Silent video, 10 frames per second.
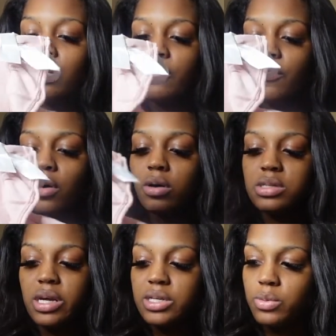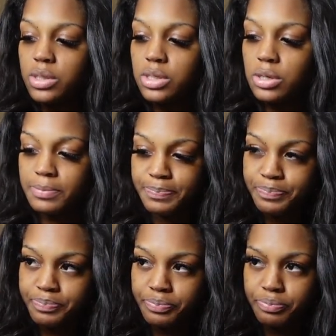in the fall slash winter.
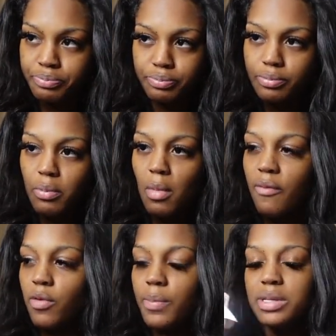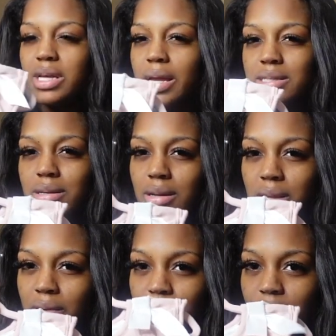If you put tights
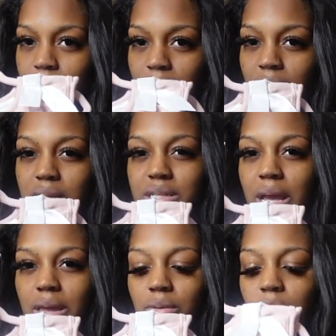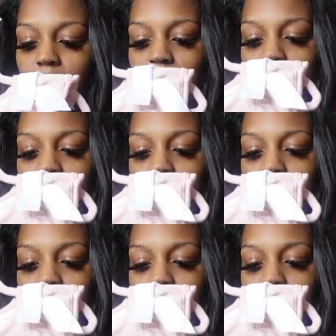underneath and a jacket on, I